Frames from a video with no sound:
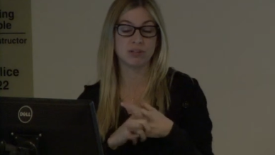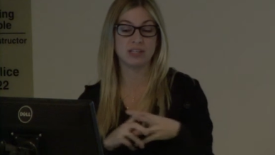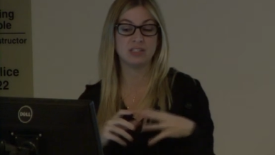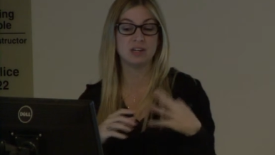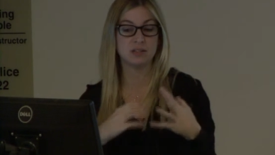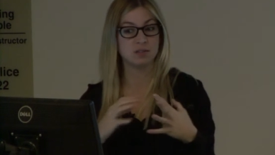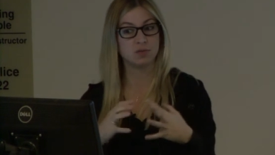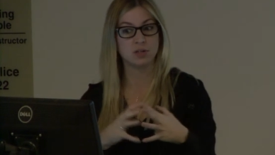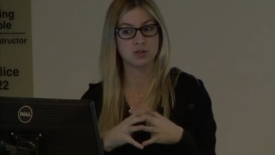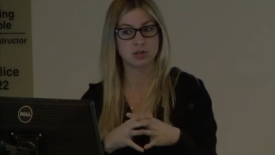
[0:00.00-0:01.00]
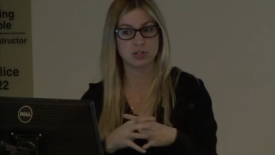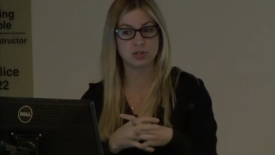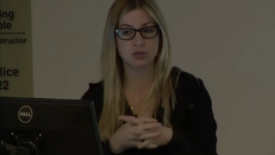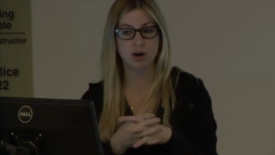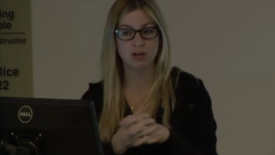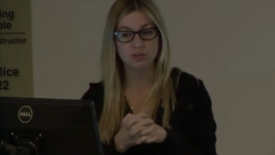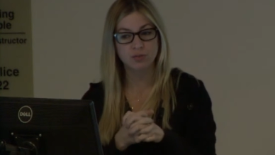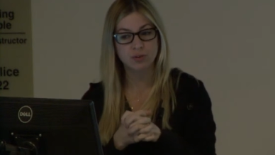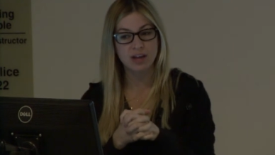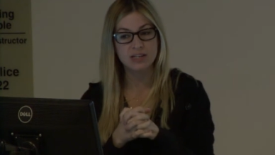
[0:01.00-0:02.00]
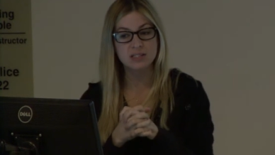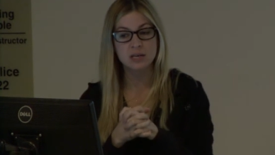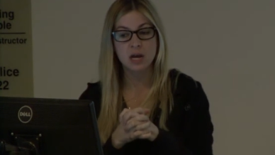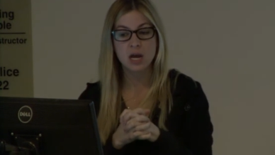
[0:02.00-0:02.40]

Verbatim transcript: really tons of construction drawings for this.